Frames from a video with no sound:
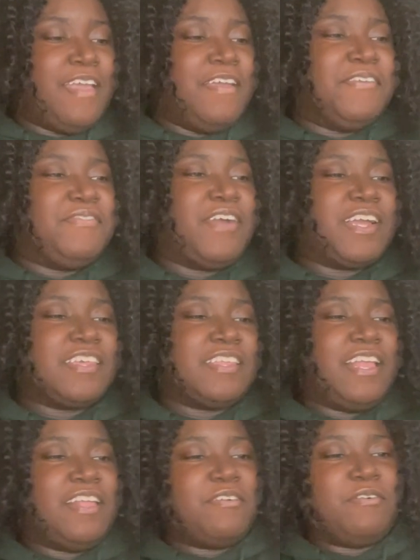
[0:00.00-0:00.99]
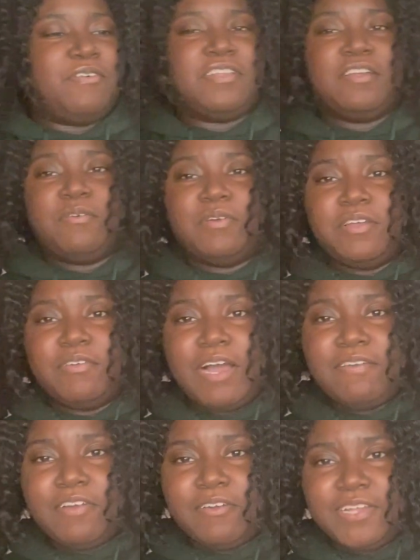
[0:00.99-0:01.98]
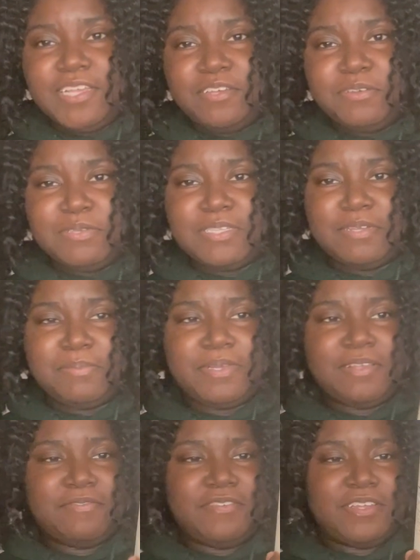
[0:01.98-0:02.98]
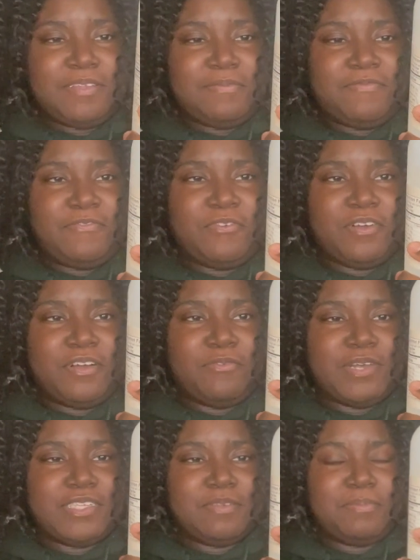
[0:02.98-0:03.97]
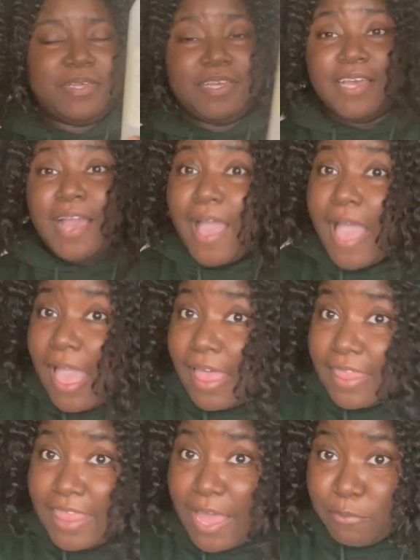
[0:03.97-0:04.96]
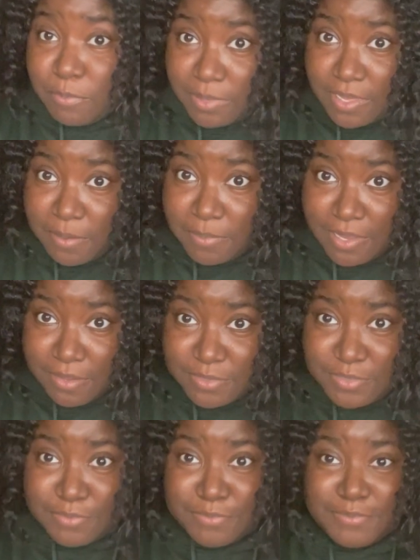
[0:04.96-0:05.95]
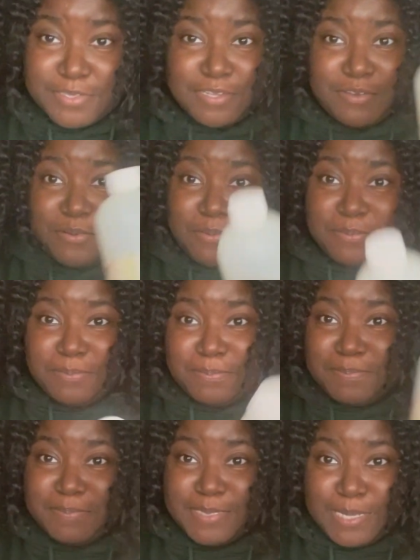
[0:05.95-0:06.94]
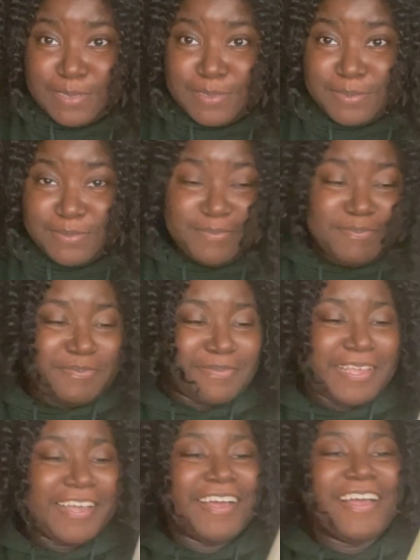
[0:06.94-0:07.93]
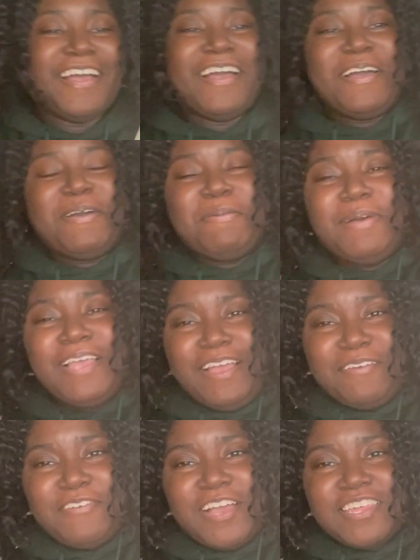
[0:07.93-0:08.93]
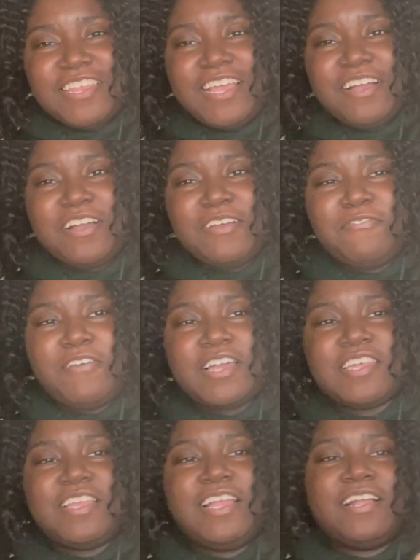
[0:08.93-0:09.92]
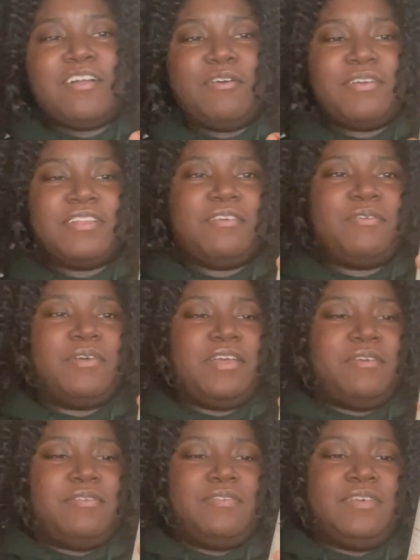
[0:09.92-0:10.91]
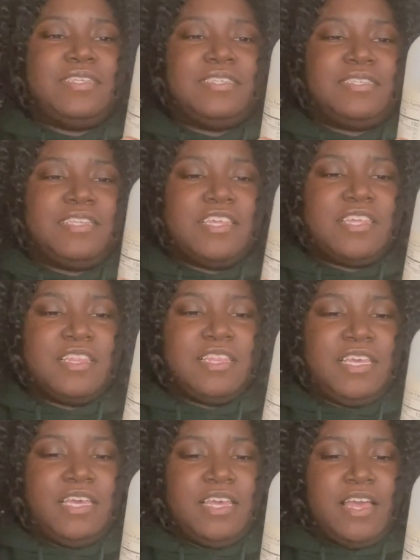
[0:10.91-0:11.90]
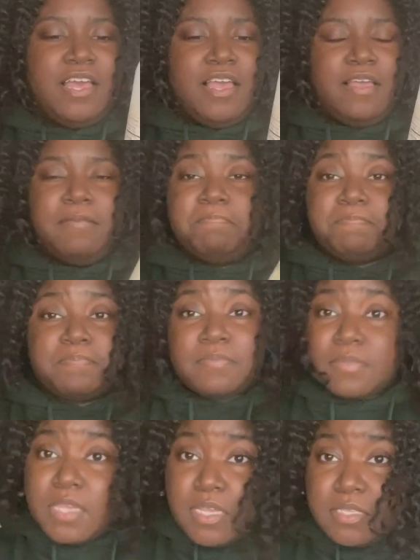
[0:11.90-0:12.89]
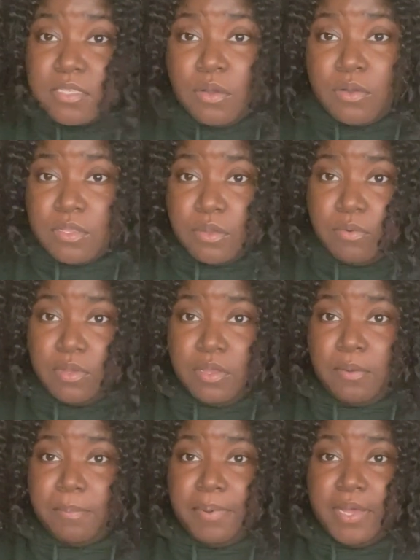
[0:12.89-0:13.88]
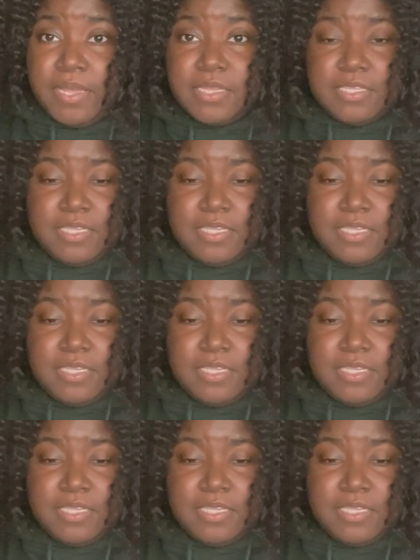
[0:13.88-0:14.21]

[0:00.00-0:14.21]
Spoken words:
Fractionated coconut oil. I've already used a bit of it for a recipe that will be coming out soon, so stay tuned. But yeah, fractionated coconut oil is essentially, it's coconut oil, but